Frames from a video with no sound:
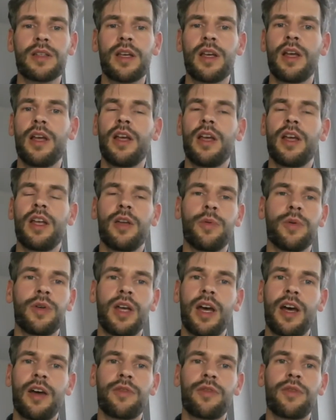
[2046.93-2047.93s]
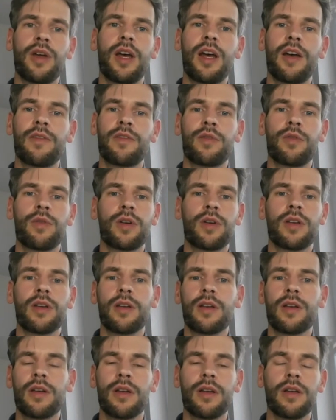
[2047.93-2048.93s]
You would have to have
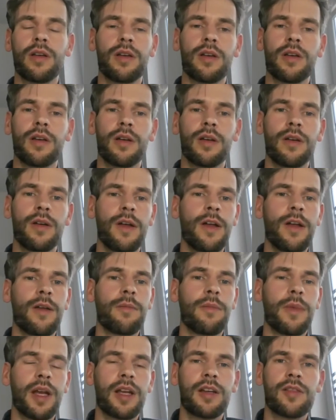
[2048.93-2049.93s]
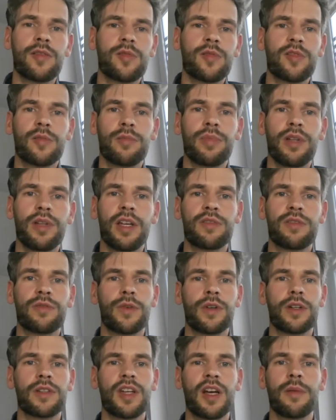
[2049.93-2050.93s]
certain mechanisms in place,
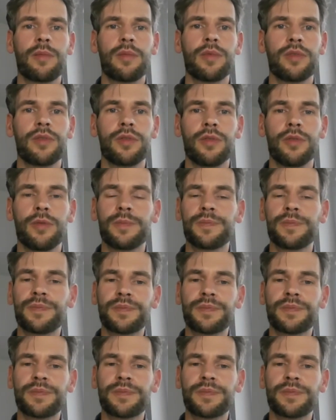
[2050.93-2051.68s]
for example, to